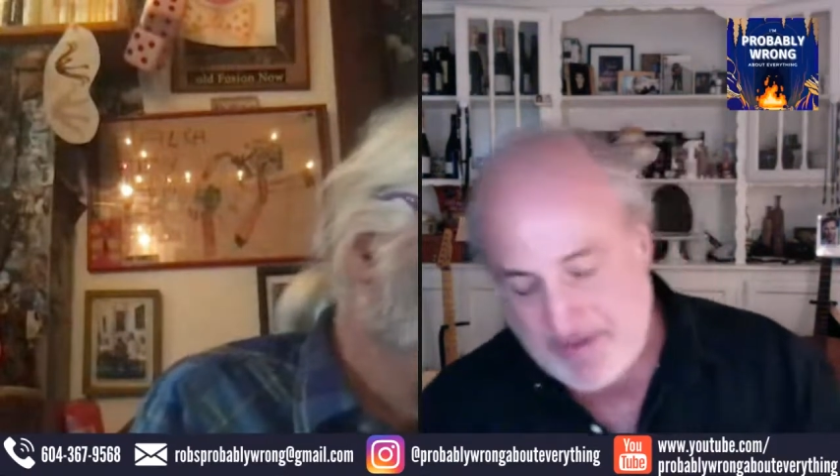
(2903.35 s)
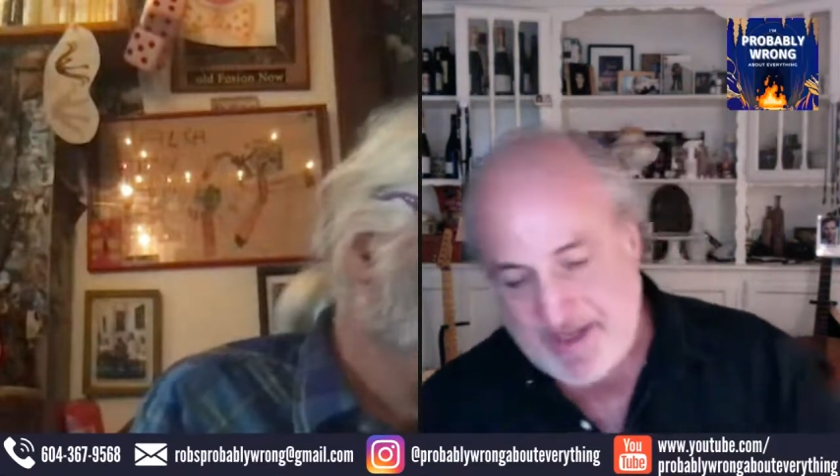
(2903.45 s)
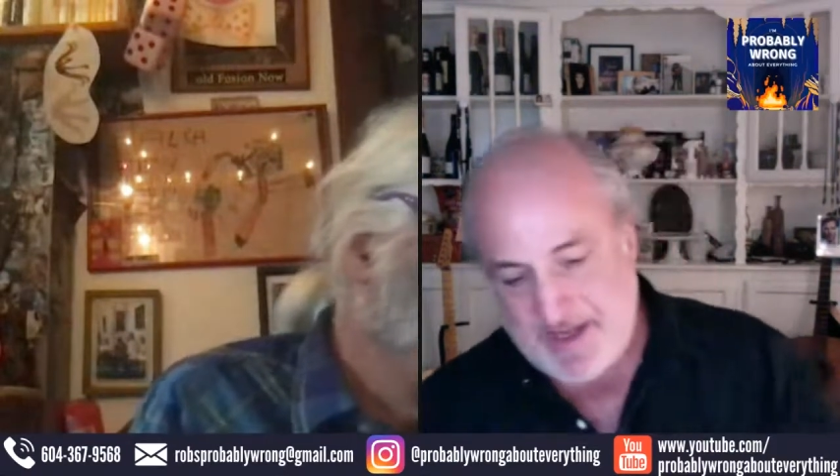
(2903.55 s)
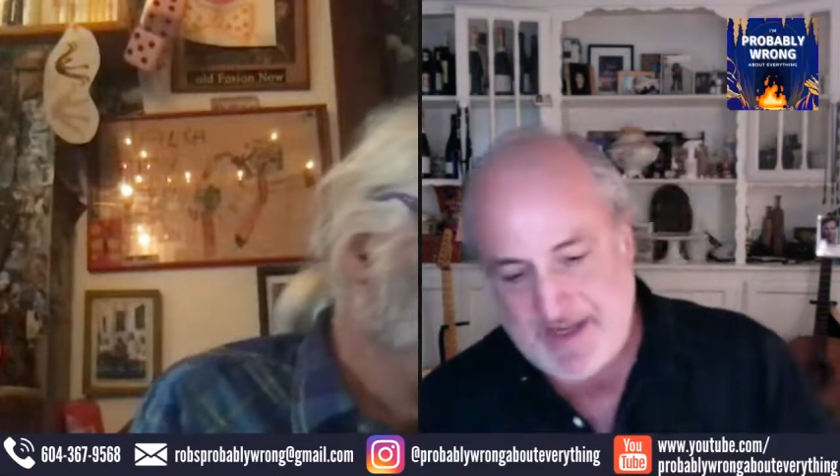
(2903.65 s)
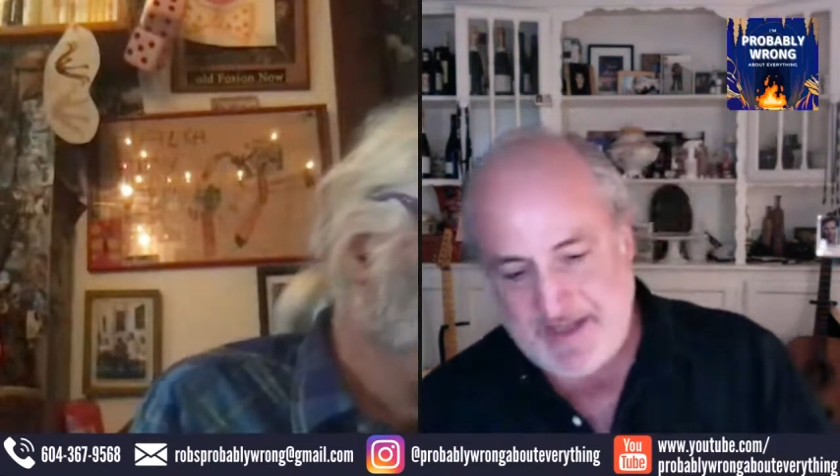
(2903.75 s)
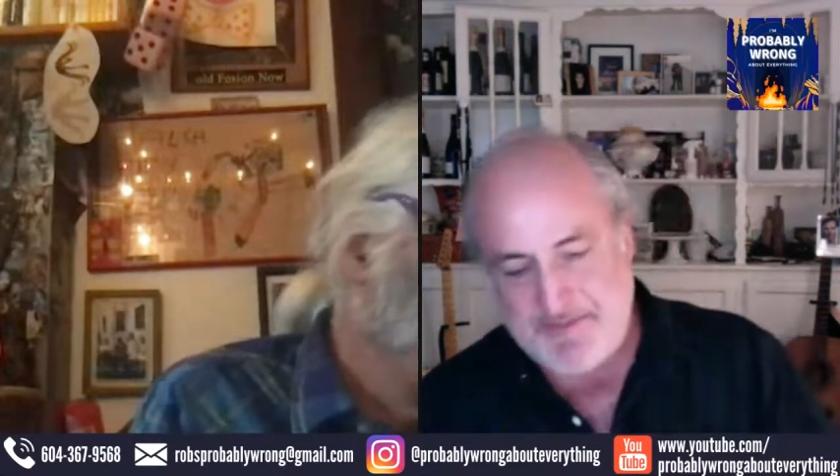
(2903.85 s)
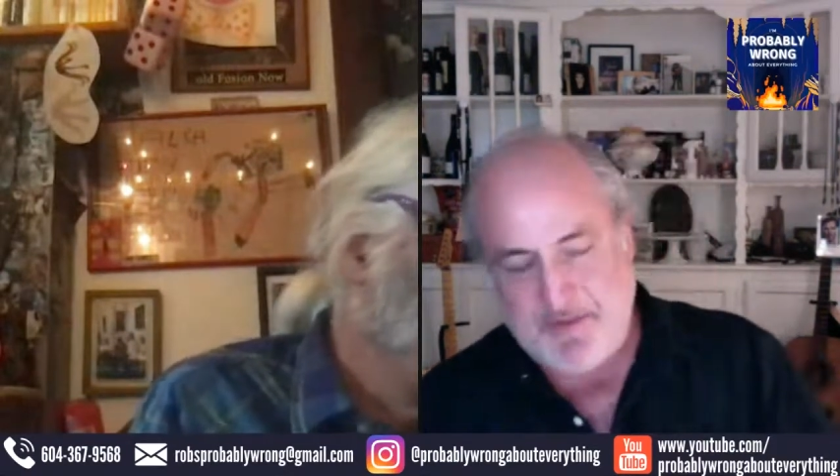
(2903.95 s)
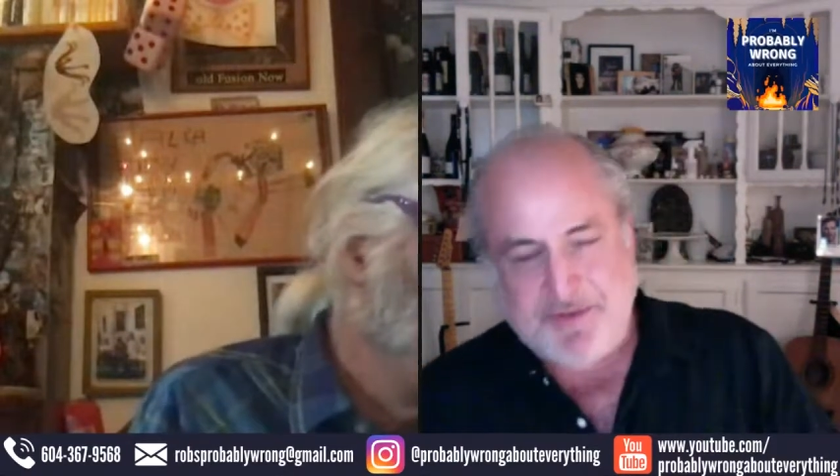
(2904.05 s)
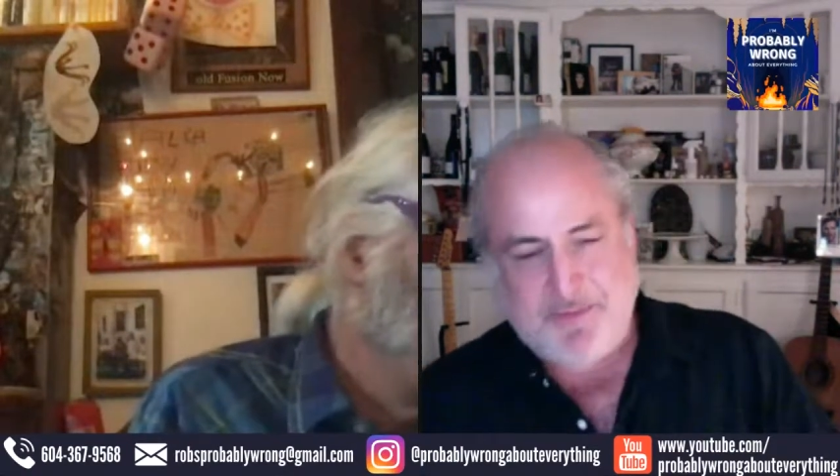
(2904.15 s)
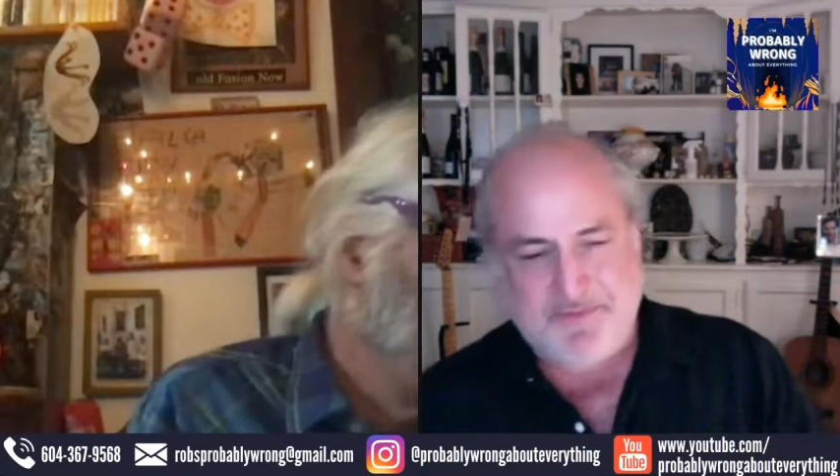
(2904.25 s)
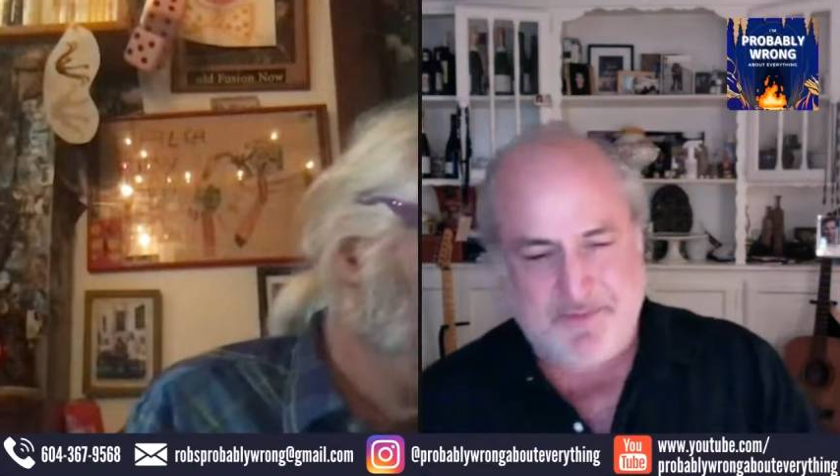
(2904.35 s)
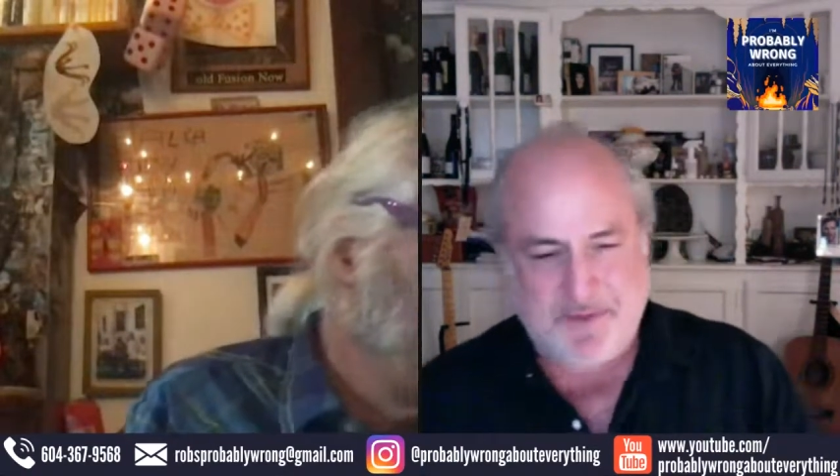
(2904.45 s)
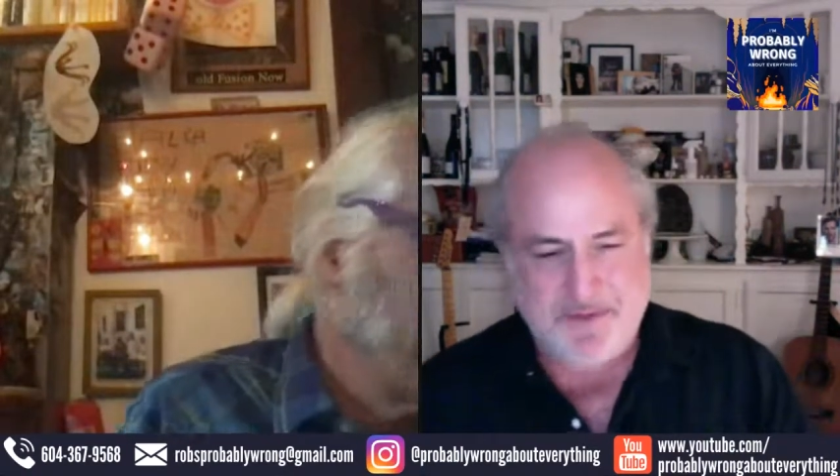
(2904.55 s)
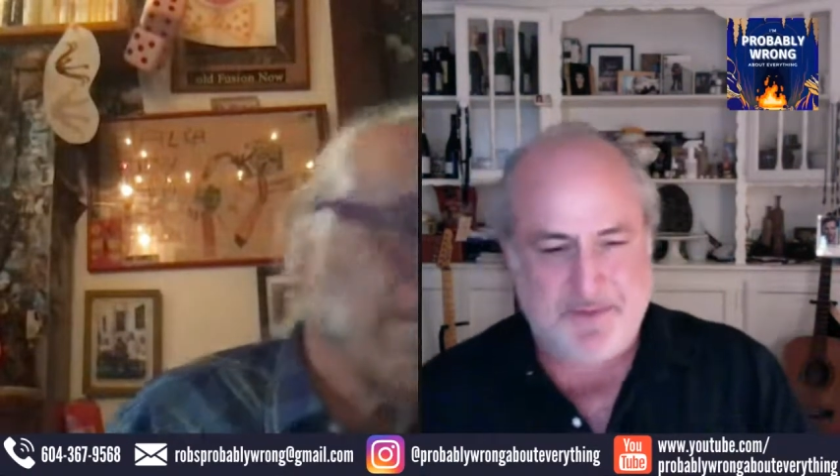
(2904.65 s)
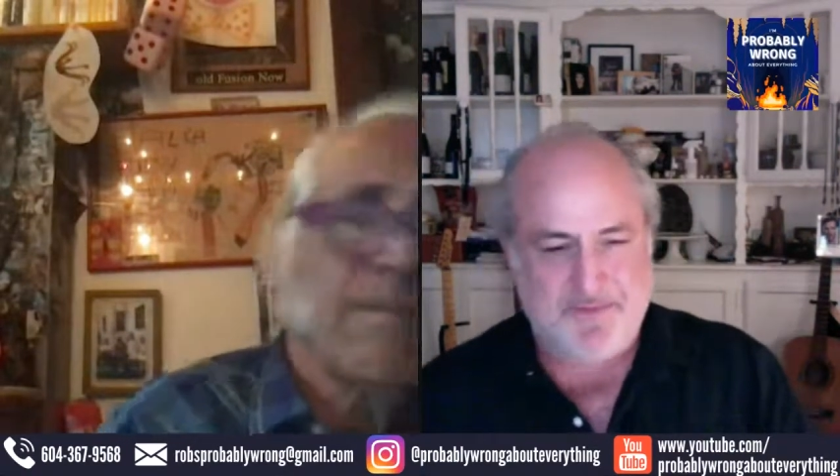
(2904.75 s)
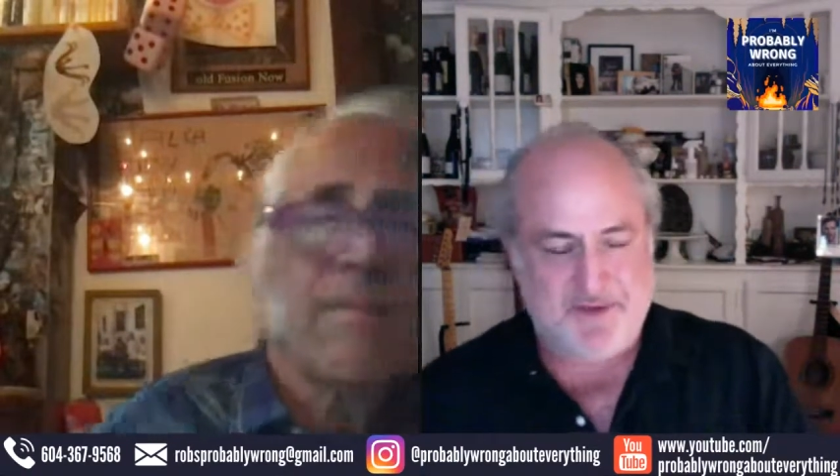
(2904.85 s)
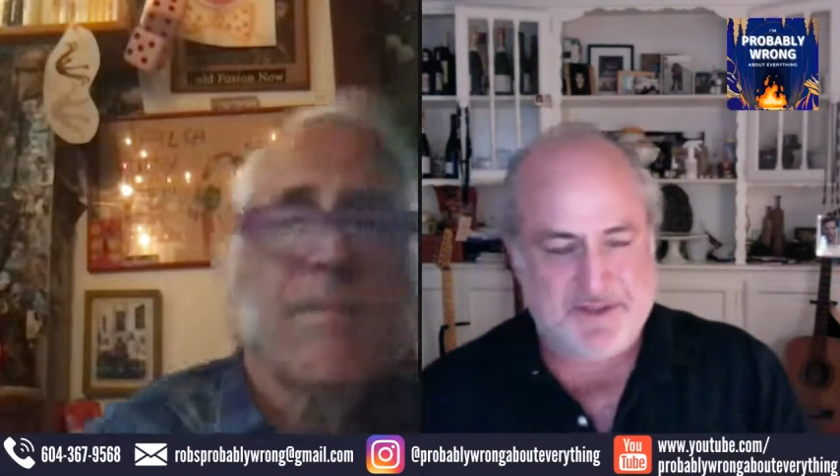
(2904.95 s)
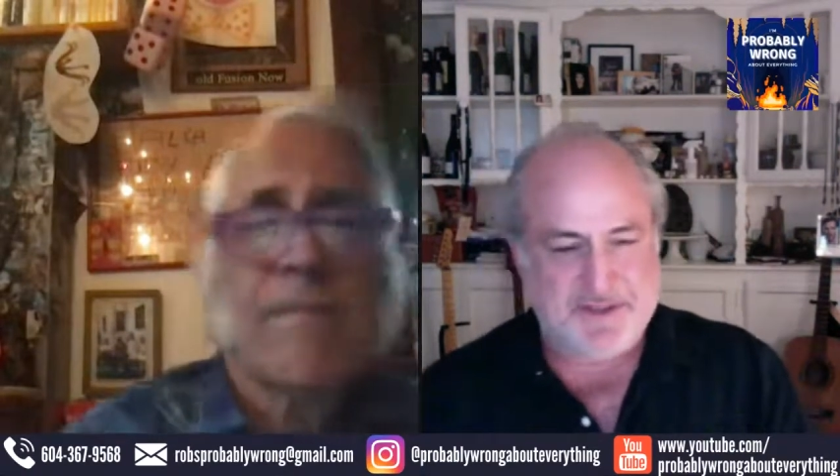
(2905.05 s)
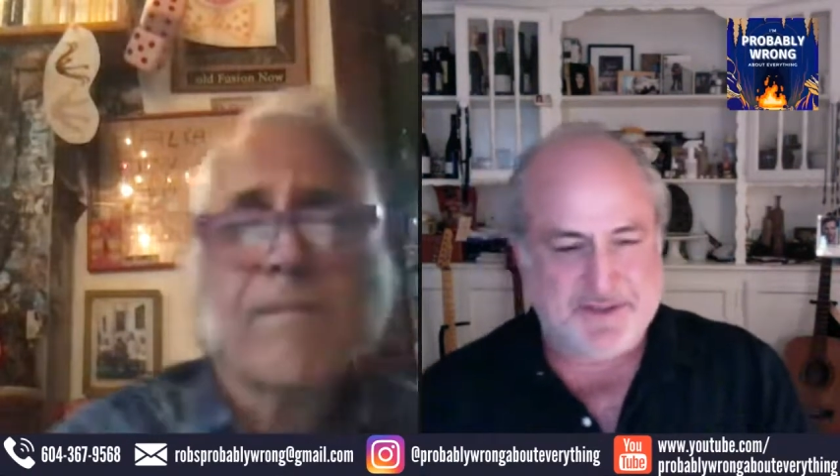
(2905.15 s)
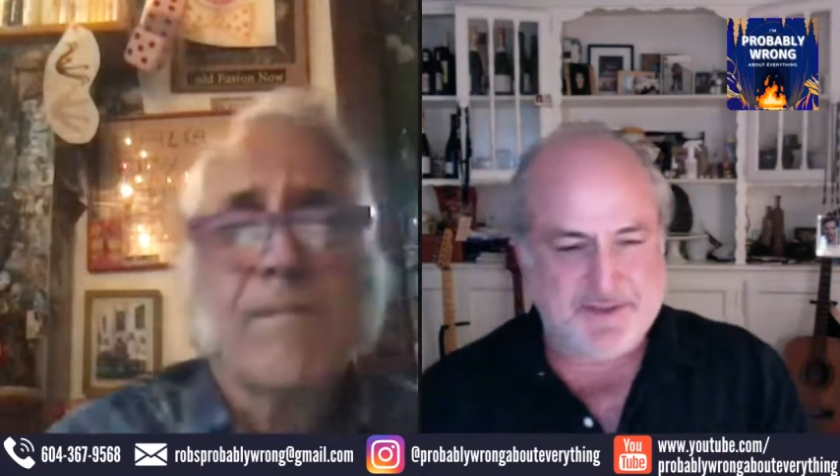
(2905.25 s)
it's multiple
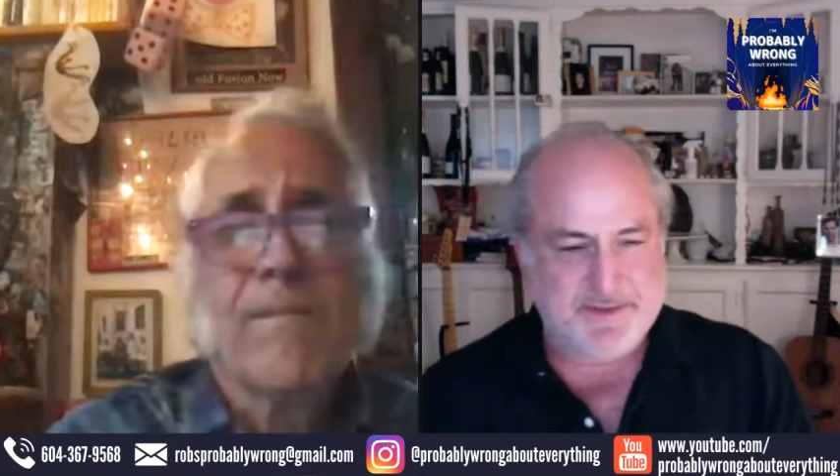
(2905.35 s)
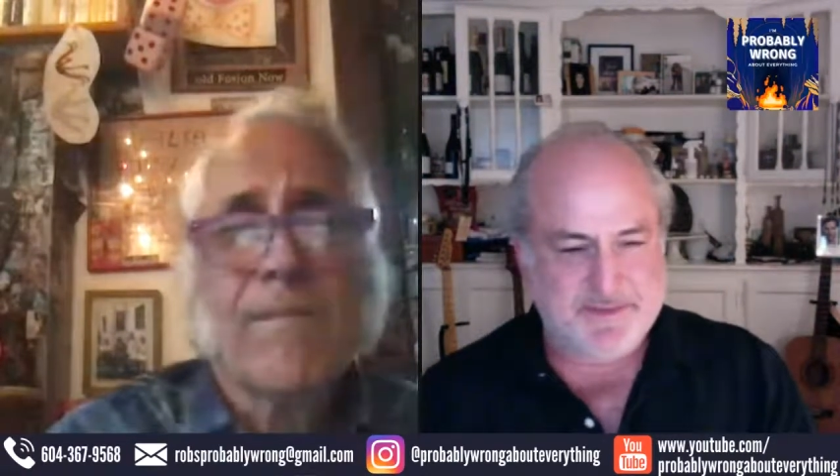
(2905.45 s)
functions.